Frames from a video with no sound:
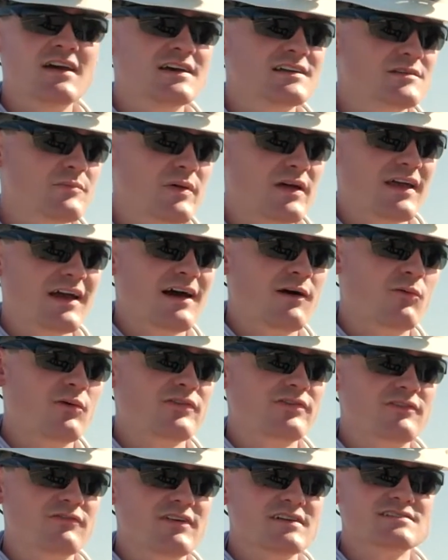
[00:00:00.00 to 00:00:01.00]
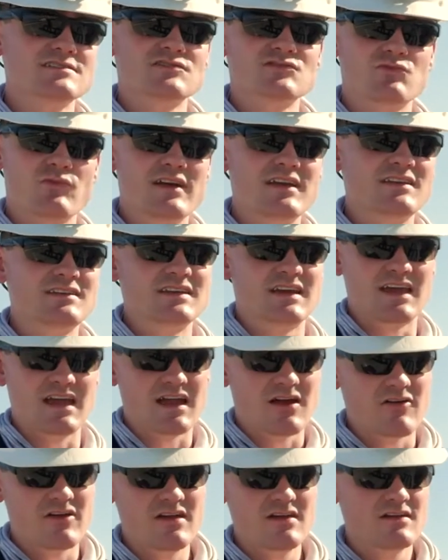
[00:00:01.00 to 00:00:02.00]
depending on what the vessel is rated to
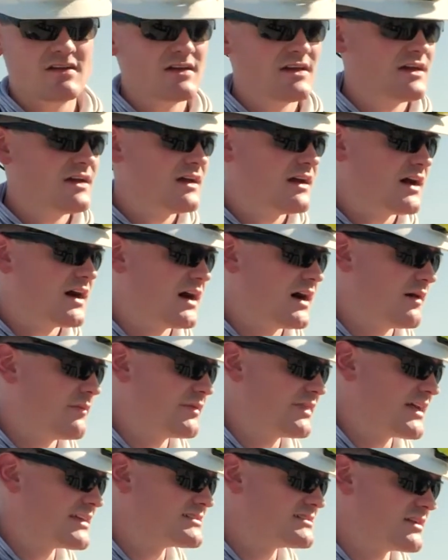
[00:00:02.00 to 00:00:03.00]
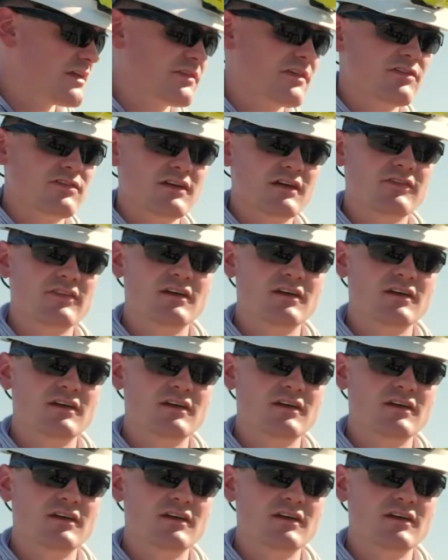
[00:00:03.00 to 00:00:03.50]
carry. But that's another thing